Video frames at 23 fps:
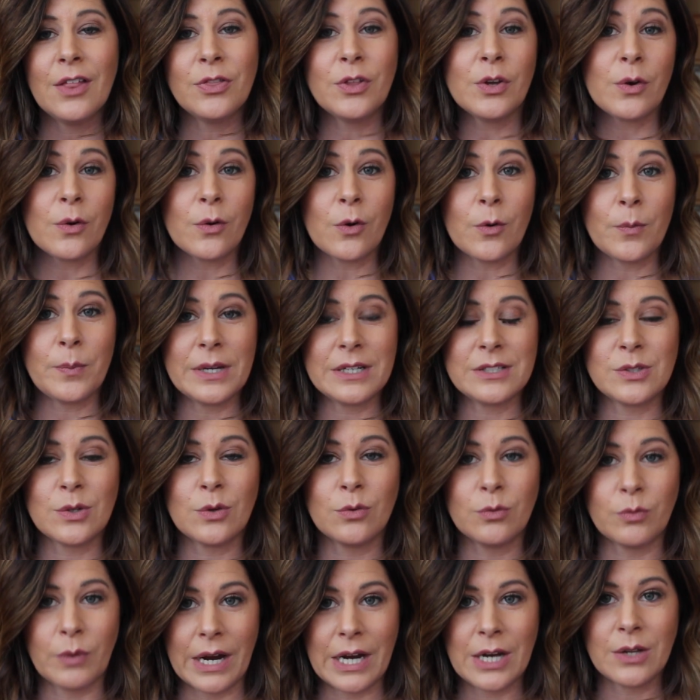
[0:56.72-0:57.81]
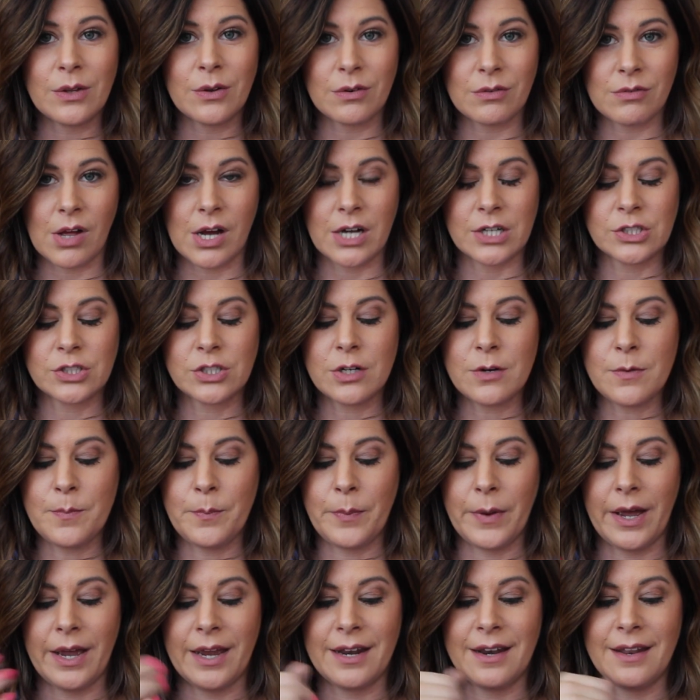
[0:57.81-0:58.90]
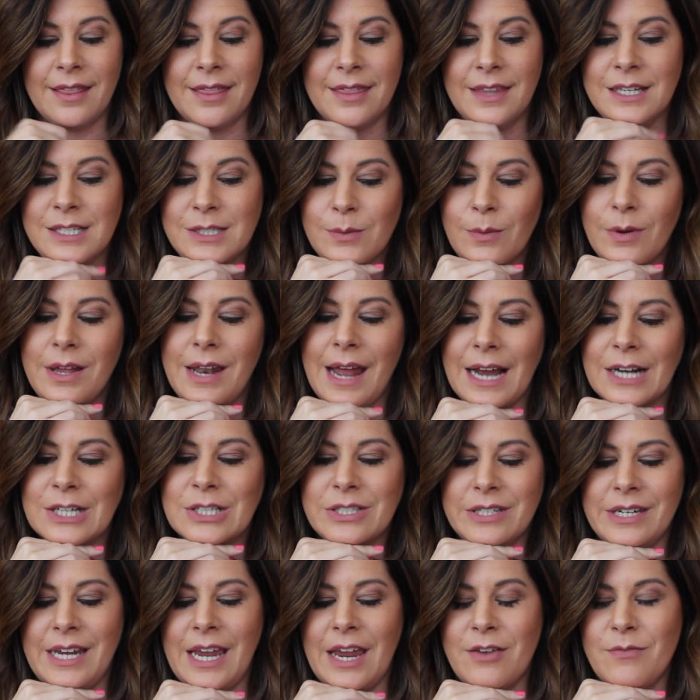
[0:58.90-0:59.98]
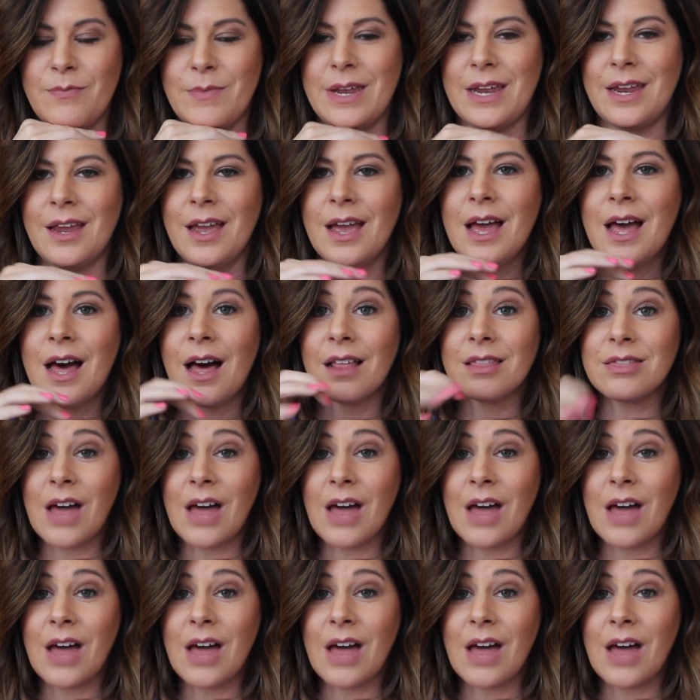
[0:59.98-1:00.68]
the Google Pixel regular launcher, but this one actually gave me a